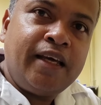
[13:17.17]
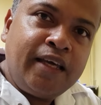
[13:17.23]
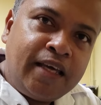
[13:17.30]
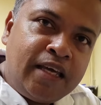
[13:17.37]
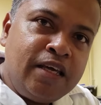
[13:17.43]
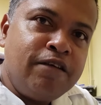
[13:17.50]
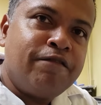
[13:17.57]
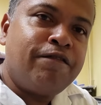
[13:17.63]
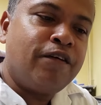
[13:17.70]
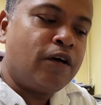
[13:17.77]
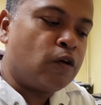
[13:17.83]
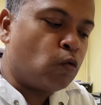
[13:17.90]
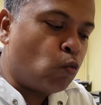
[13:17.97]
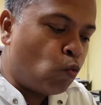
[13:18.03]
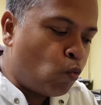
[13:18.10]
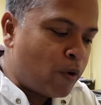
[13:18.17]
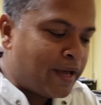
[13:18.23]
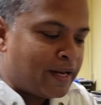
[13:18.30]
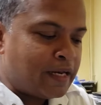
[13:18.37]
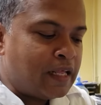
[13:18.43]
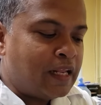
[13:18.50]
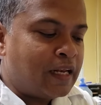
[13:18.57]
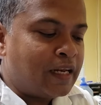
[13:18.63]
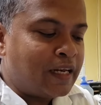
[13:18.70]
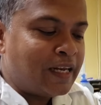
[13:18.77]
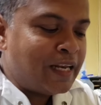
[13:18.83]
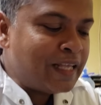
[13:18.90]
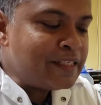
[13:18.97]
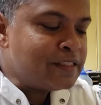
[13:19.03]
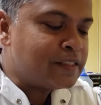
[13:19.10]
even when
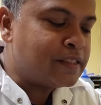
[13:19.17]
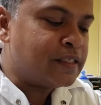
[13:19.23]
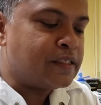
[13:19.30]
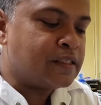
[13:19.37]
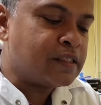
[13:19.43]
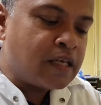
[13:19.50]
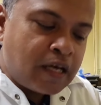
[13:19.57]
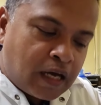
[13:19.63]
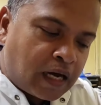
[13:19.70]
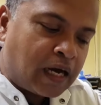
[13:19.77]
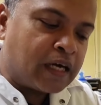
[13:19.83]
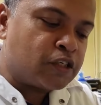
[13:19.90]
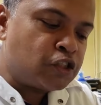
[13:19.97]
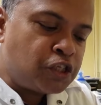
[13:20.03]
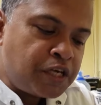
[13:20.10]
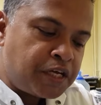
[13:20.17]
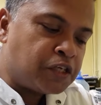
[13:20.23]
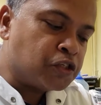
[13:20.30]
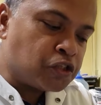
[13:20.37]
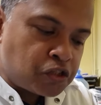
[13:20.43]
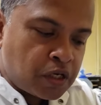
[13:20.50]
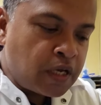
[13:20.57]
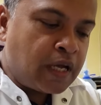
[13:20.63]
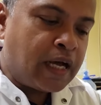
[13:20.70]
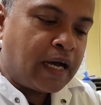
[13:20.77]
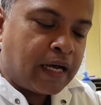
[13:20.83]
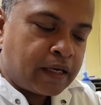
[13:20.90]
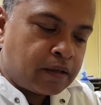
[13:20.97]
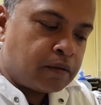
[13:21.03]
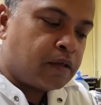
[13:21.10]
lenses are changed
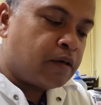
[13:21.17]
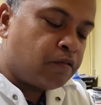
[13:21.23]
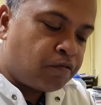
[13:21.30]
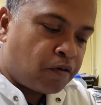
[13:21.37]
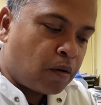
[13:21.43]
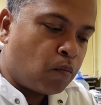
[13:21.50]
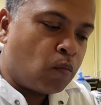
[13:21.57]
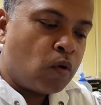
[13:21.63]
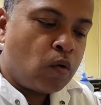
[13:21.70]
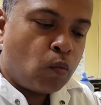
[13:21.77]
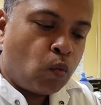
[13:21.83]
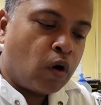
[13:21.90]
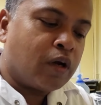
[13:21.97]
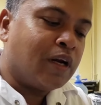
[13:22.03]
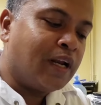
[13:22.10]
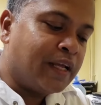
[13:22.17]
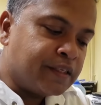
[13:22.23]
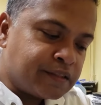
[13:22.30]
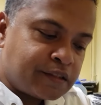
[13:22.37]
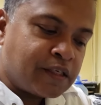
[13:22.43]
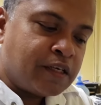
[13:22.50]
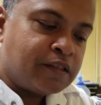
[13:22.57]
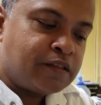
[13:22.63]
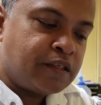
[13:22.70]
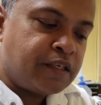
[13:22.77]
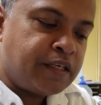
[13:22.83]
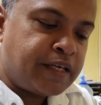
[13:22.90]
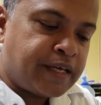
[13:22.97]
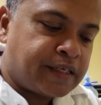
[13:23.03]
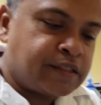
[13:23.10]
and from one lens to the
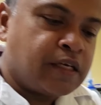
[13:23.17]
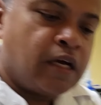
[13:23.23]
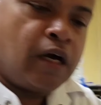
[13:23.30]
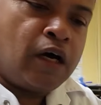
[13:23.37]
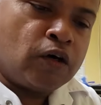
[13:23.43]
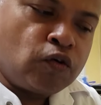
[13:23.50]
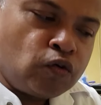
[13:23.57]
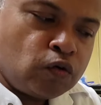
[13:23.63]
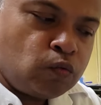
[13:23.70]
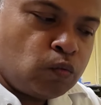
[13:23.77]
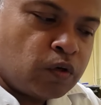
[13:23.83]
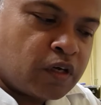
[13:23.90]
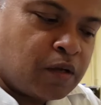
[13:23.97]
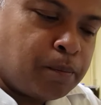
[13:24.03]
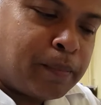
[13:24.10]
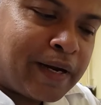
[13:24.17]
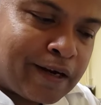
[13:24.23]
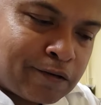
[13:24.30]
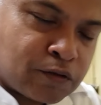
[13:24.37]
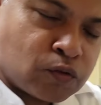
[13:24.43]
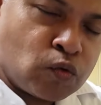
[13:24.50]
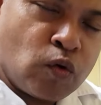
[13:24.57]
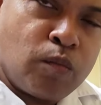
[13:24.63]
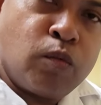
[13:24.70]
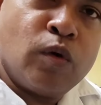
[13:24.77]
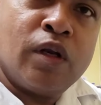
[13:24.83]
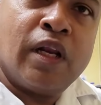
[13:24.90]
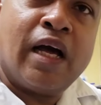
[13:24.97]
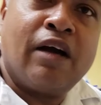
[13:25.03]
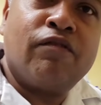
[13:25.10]
next. A good working microscope
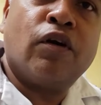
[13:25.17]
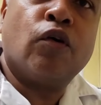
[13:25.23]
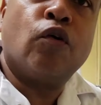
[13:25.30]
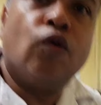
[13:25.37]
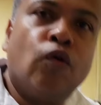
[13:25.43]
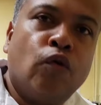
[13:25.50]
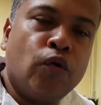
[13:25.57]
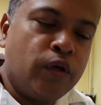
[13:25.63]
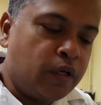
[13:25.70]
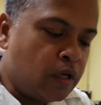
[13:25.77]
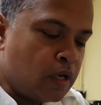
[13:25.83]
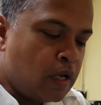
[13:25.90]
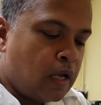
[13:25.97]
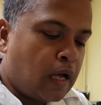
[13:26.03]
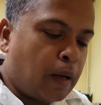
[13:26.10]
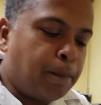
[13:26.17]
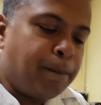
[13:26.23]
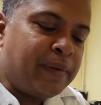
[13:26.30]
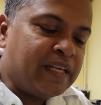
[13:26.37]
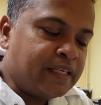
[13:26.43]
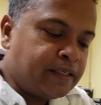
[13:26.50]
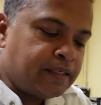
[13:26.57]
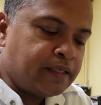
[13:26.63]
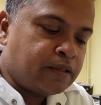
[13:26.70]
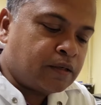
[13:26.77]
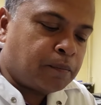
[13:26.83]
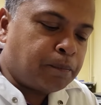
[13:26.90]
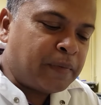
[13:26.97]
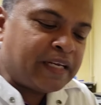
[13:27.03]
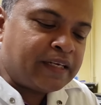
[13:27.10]
will have a good ability to
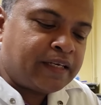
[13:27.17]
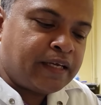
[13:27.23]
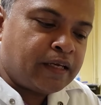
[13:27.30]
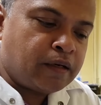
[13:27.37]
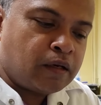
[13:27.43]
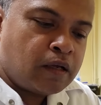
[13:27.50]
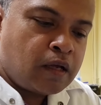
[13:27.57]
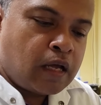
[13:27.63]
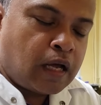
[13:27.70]
maintain